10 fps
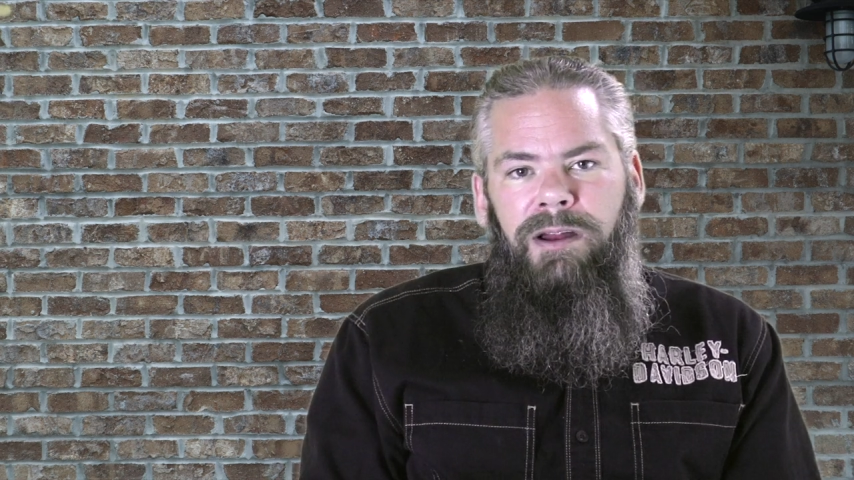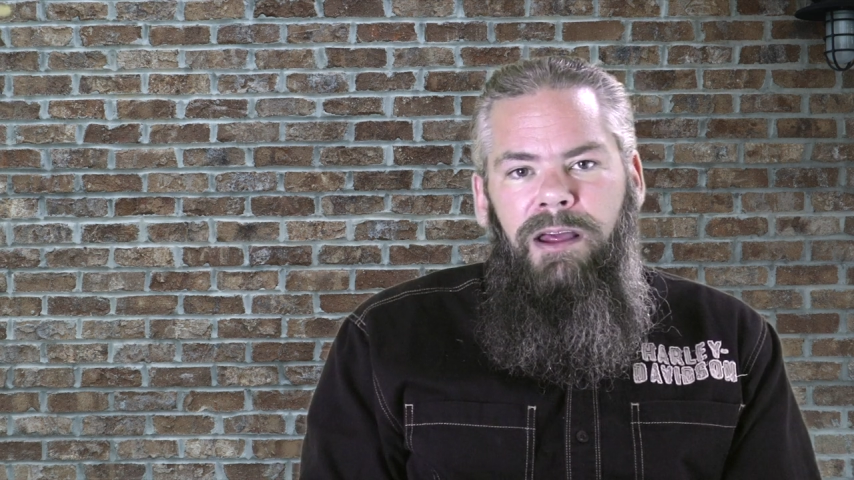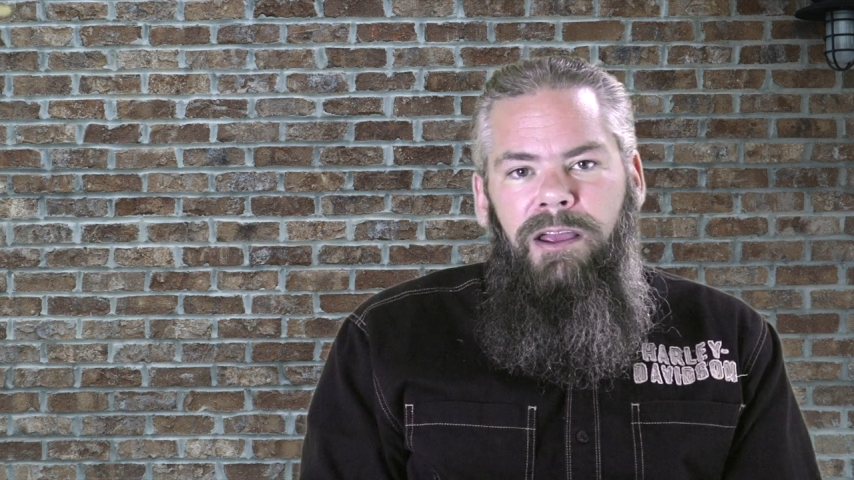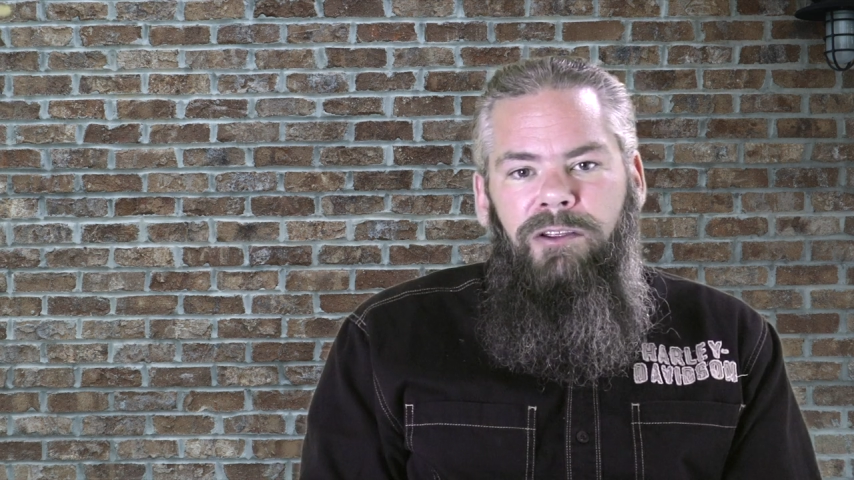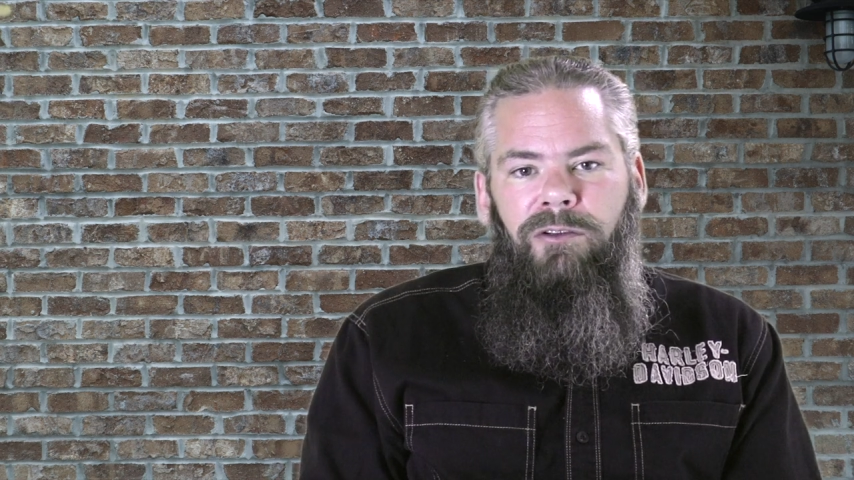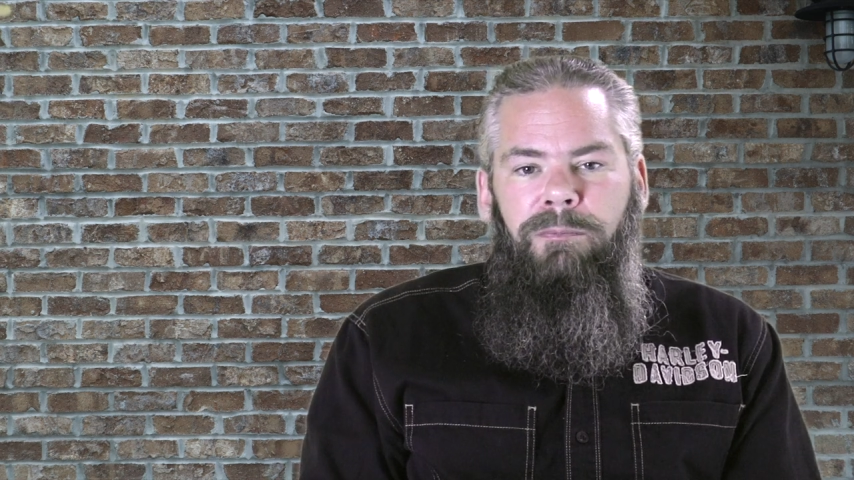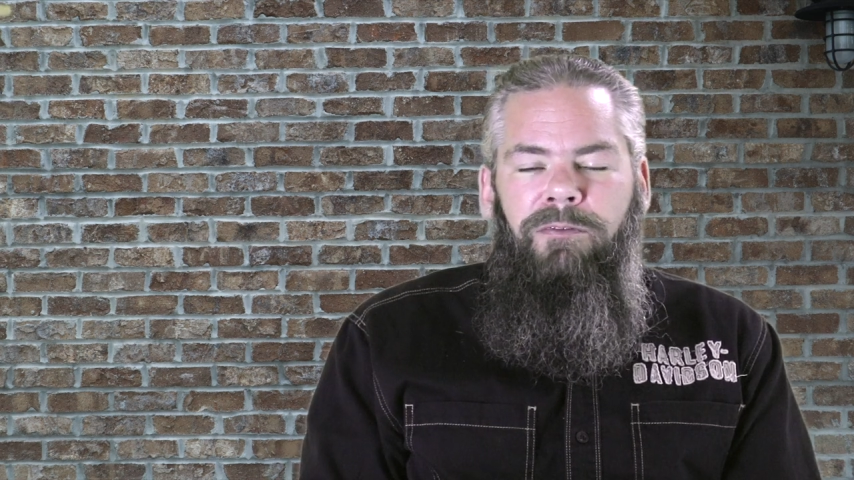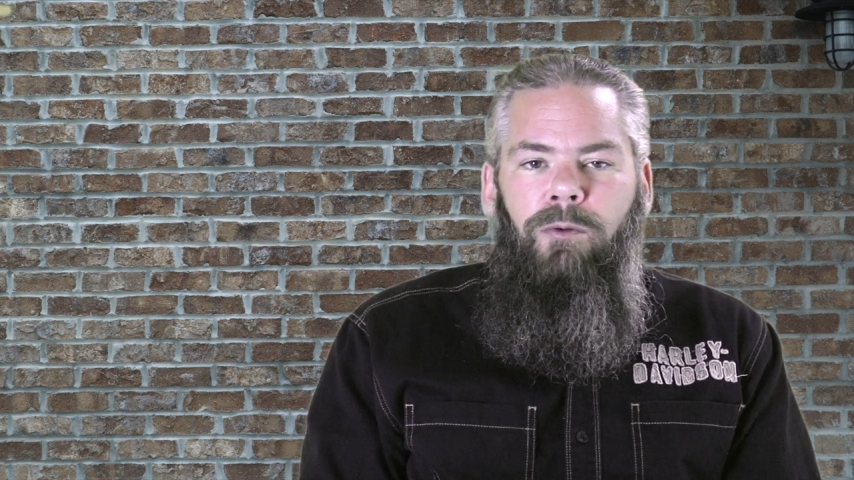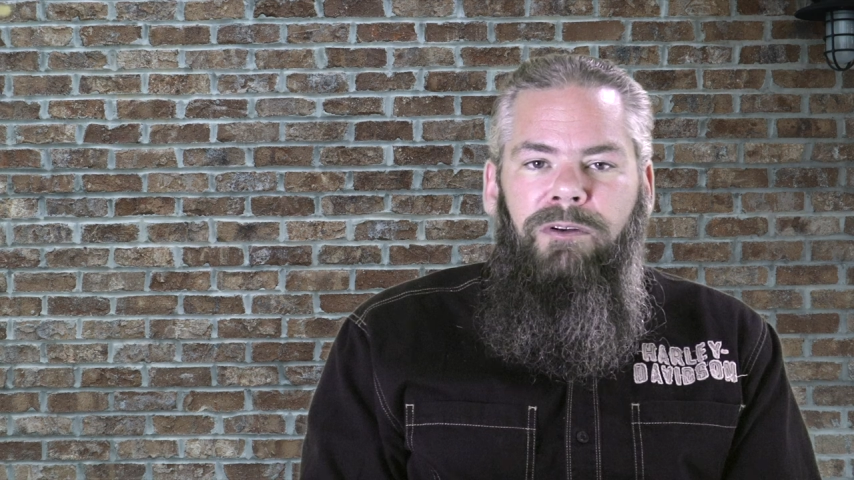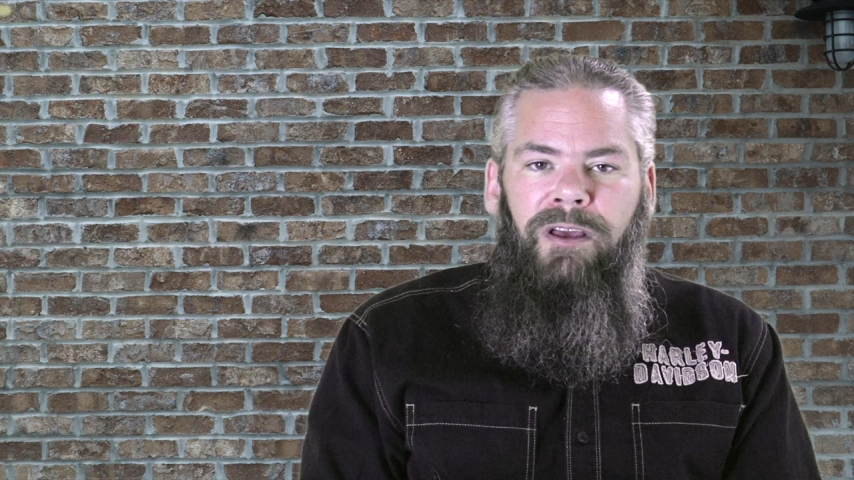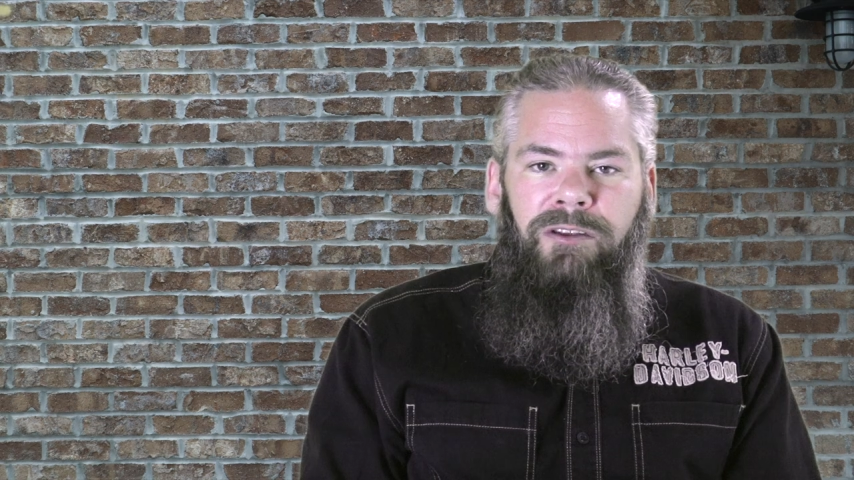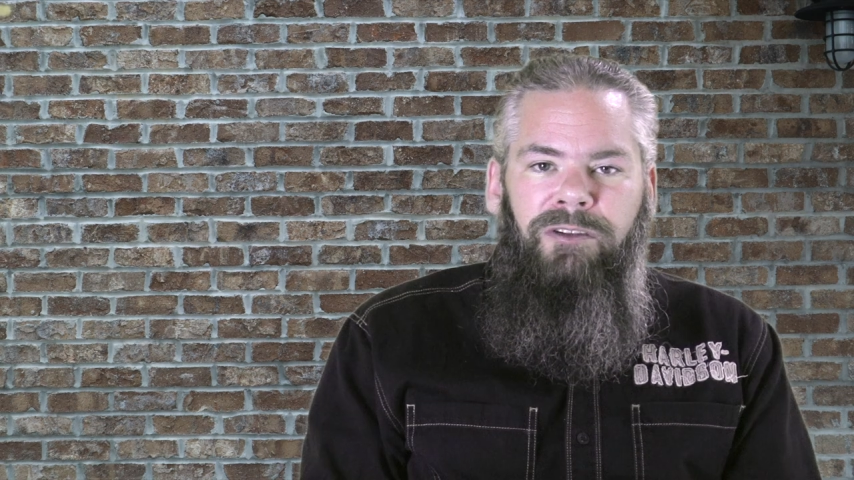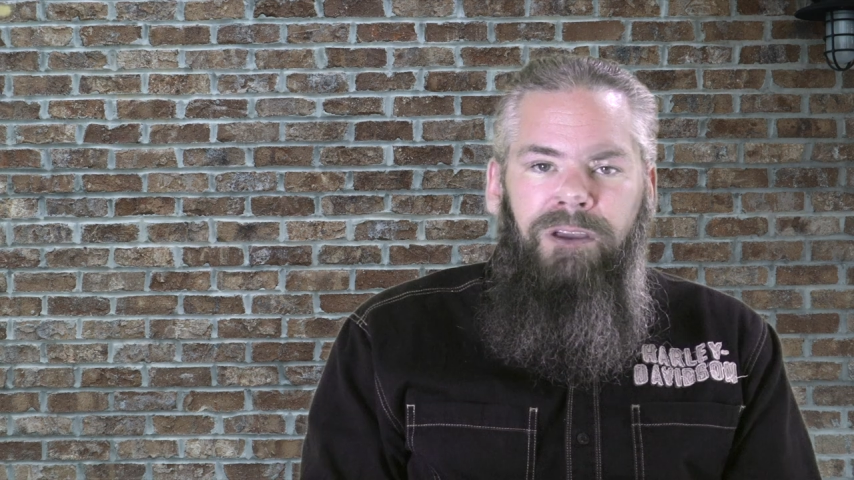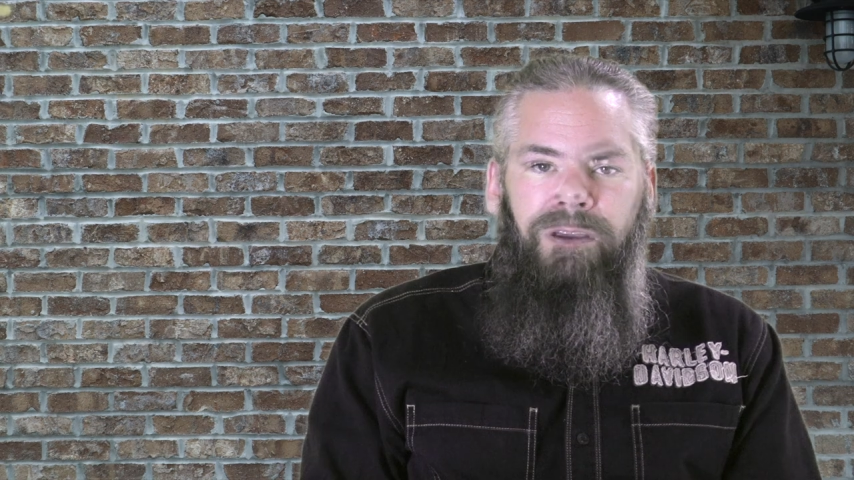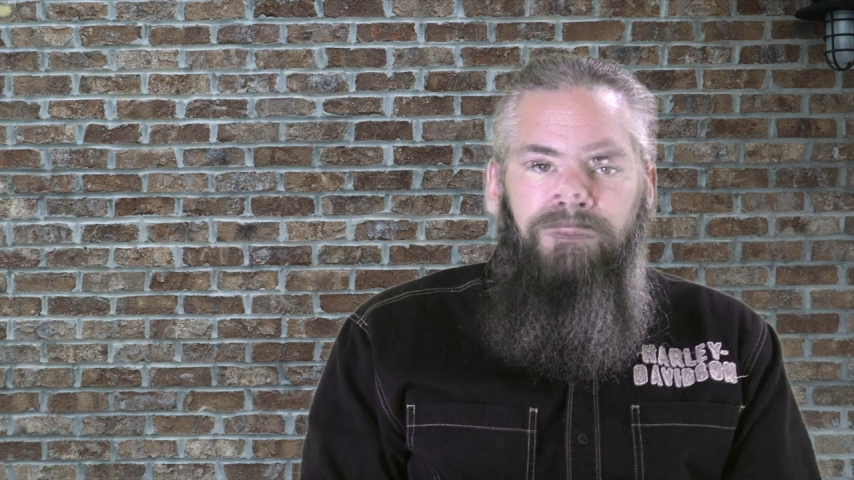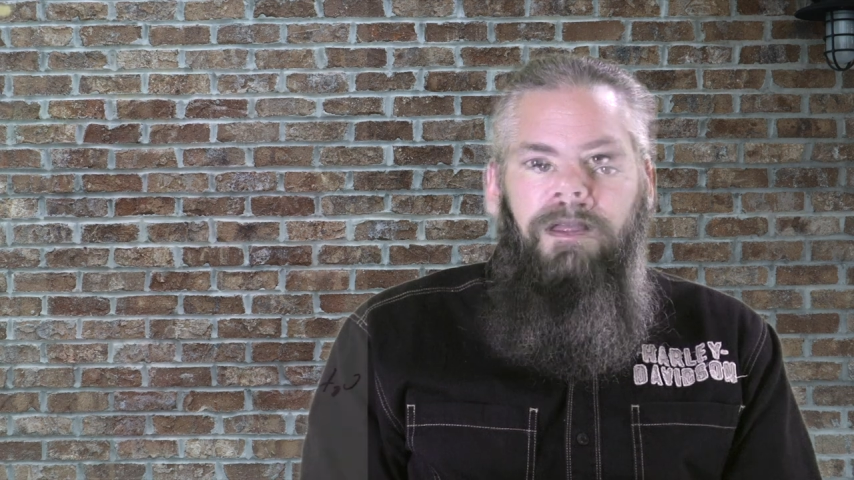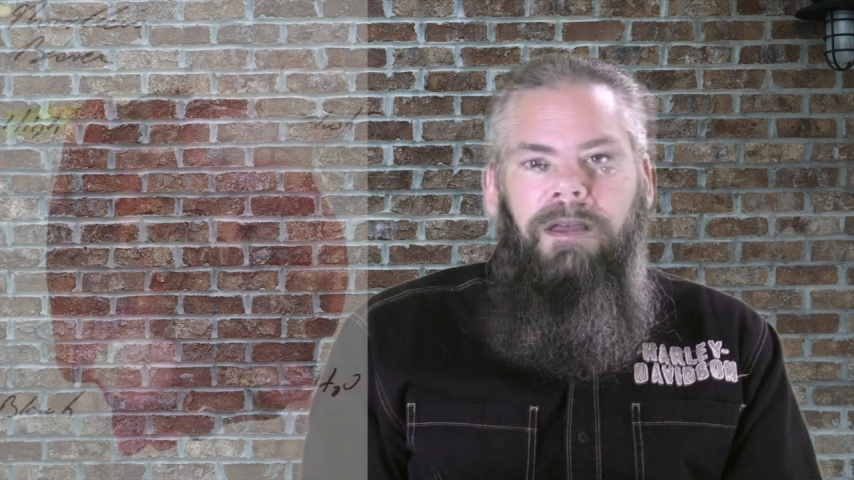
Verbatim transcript: days before testing it.